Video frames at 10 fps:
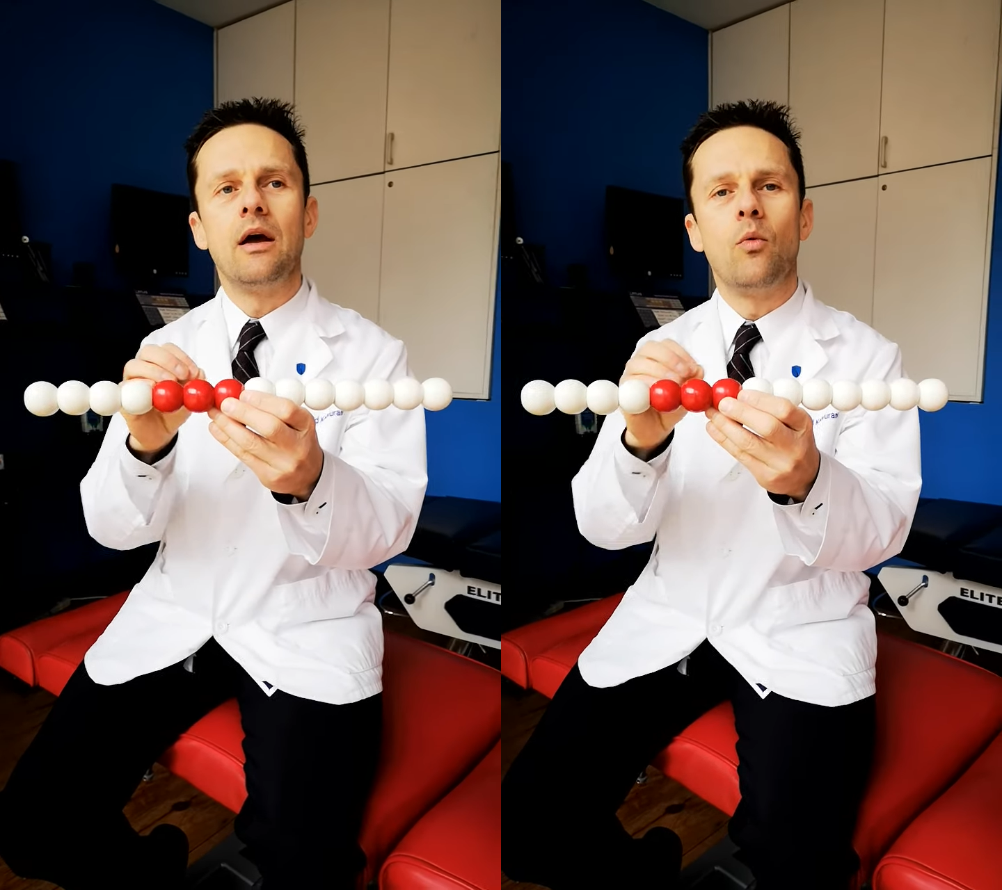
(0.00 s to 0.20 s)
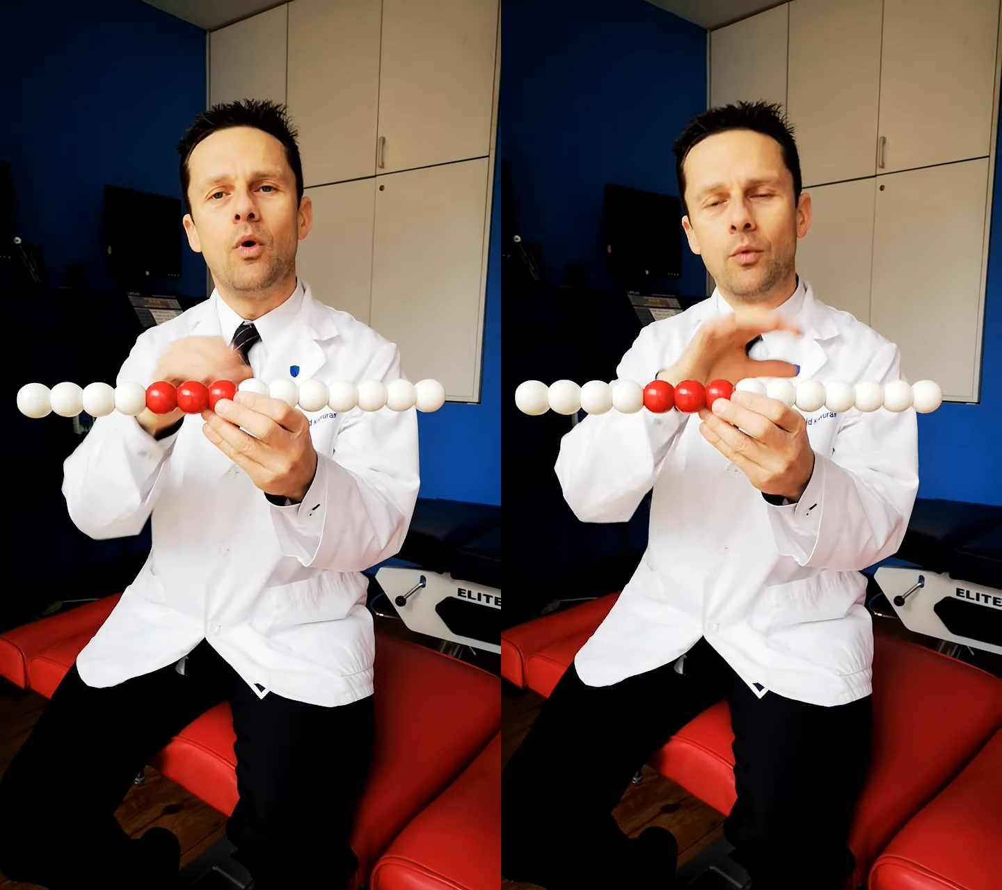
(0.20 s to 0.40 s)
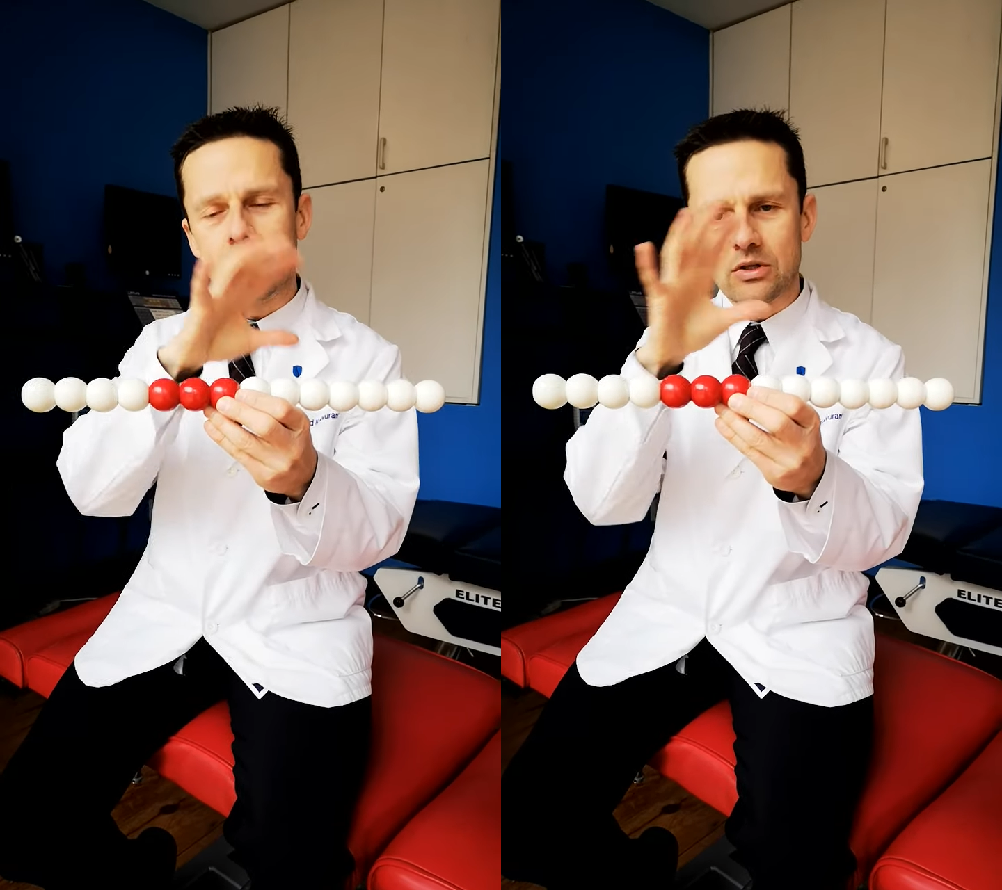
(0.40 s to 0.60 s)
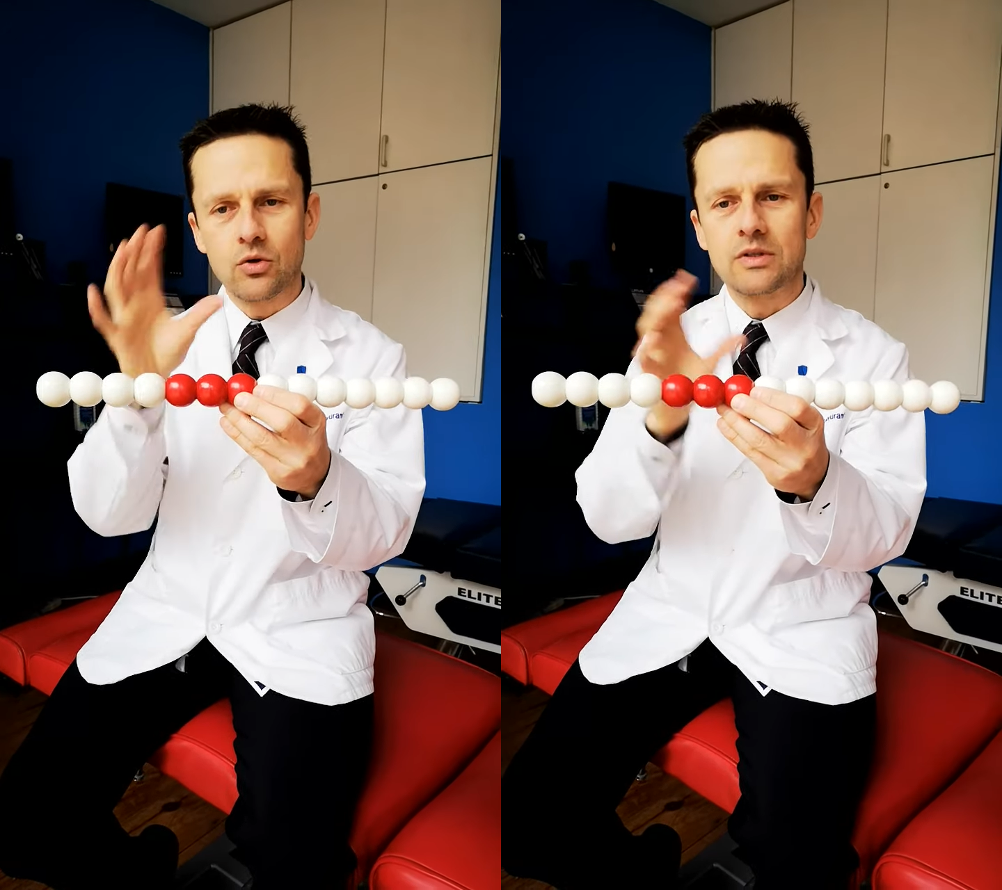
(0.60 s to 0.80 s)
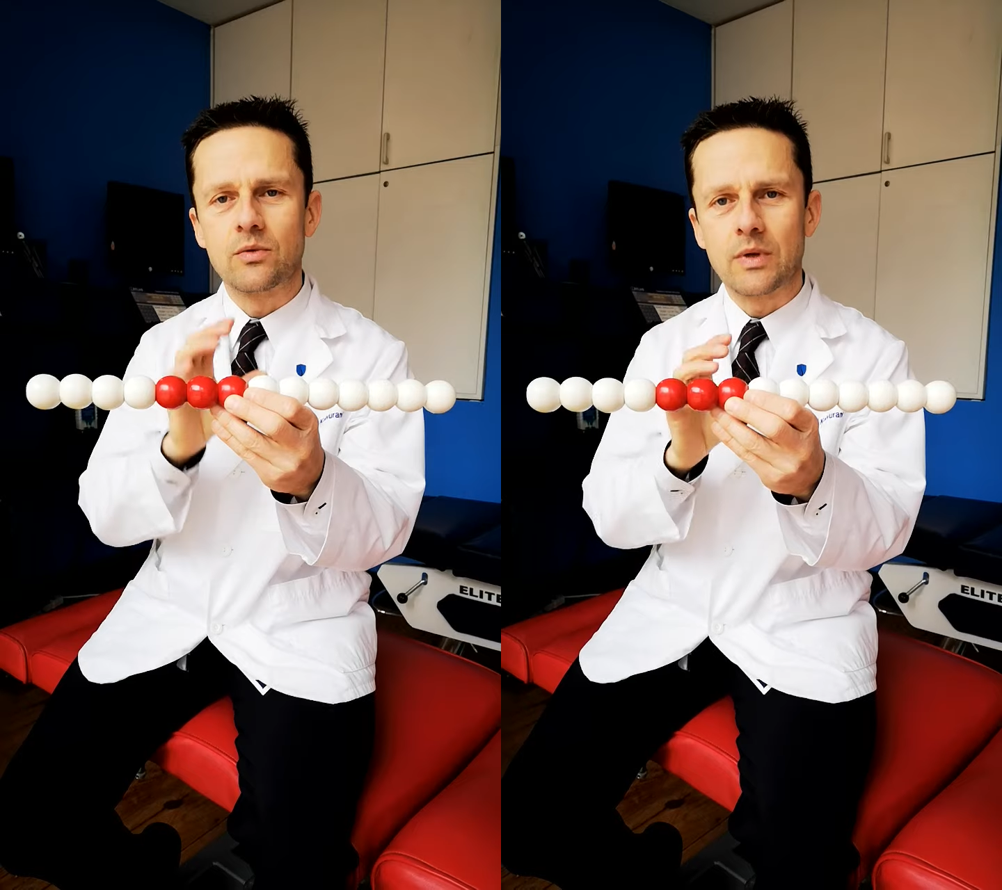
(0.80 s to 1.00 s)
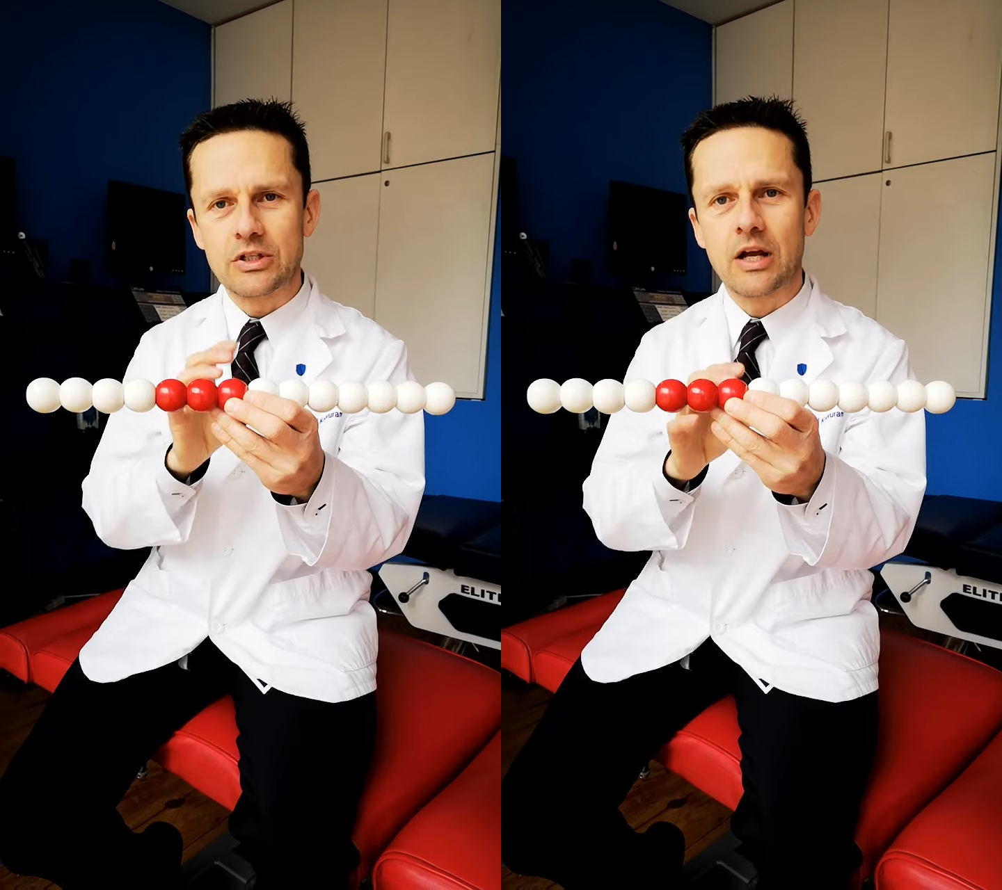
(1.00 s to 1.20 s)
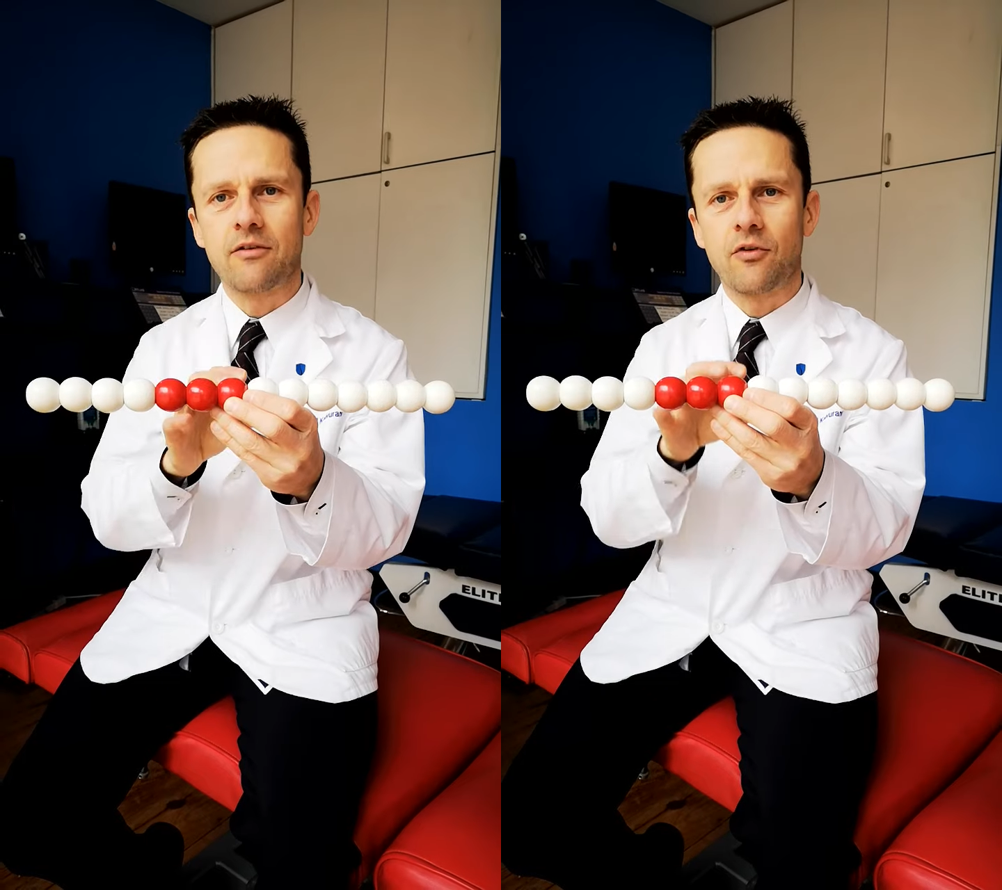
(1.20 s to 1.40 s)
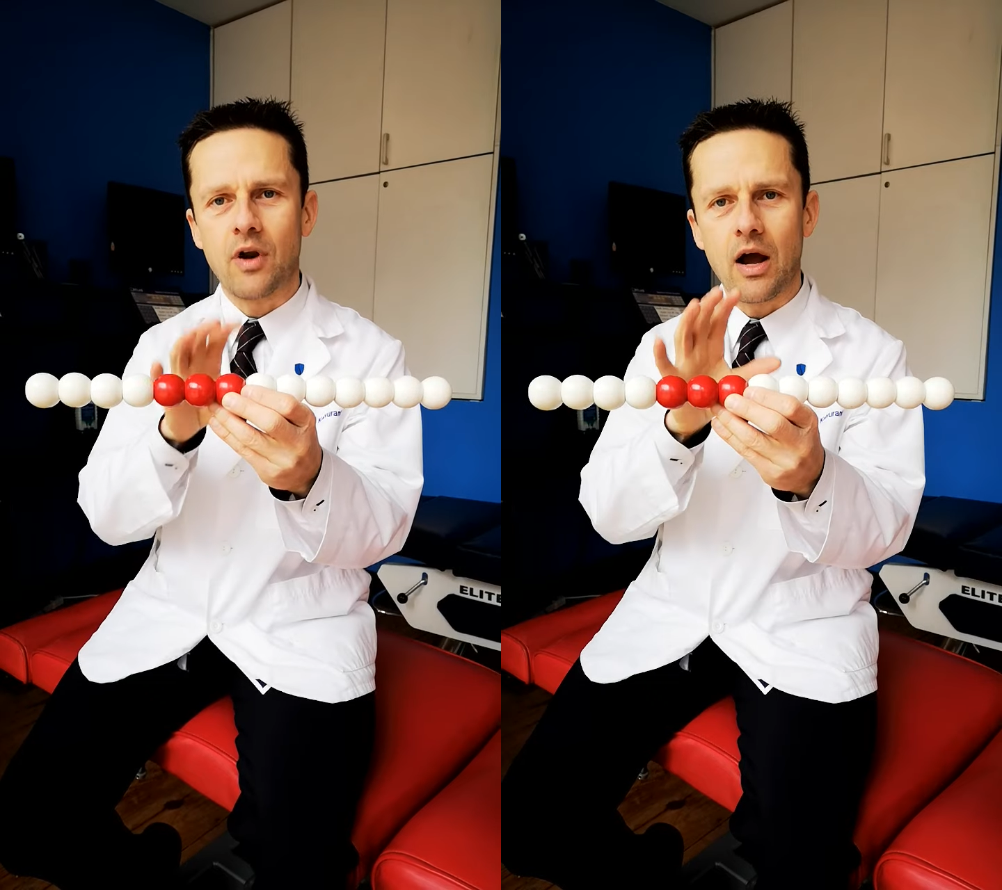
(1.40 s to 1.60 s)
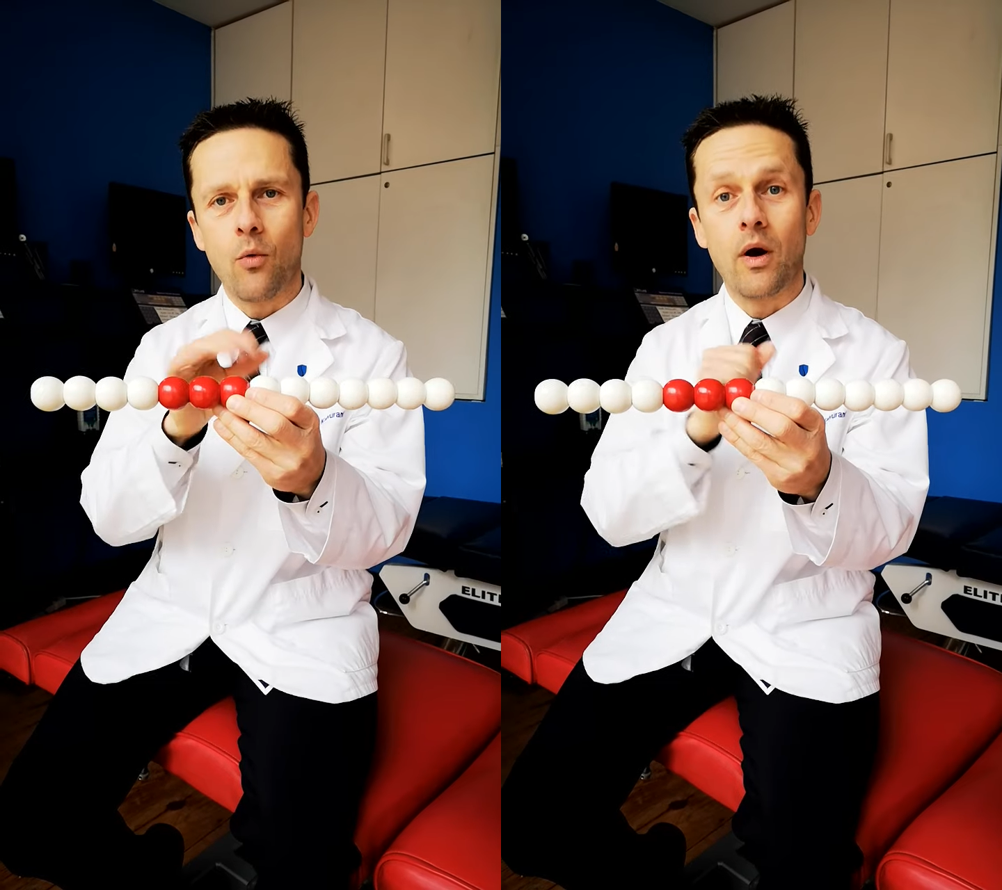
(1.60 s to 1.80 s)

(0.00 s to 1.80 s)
What we do is we check for how